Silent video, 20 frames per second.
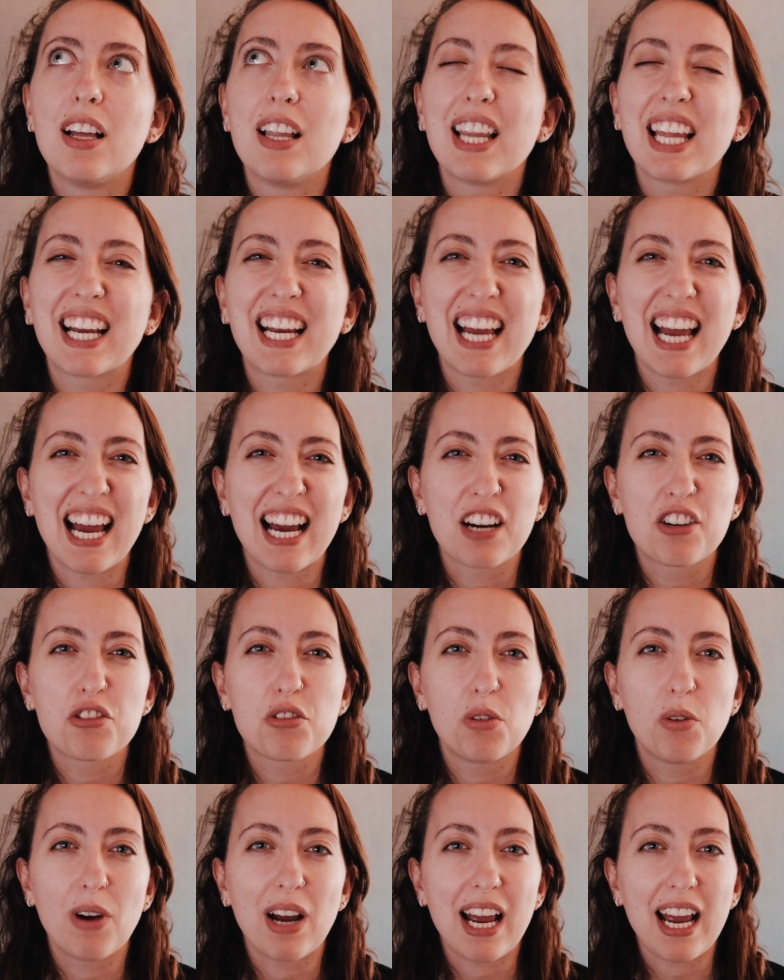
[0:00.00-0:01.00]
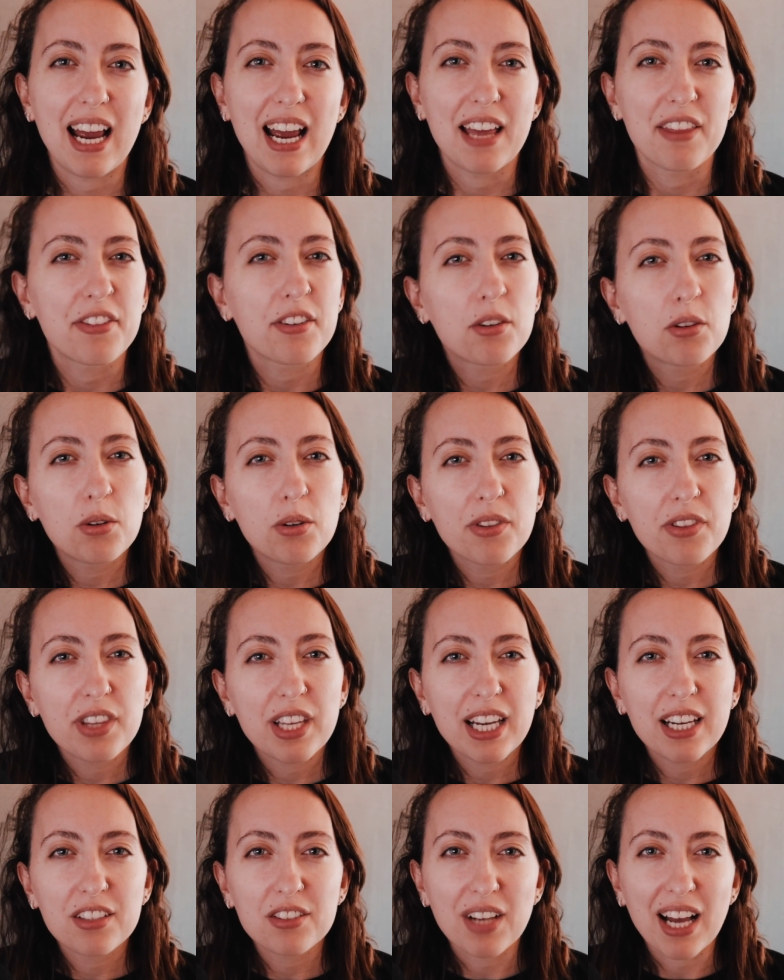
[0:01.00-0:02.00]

like actual ethical things.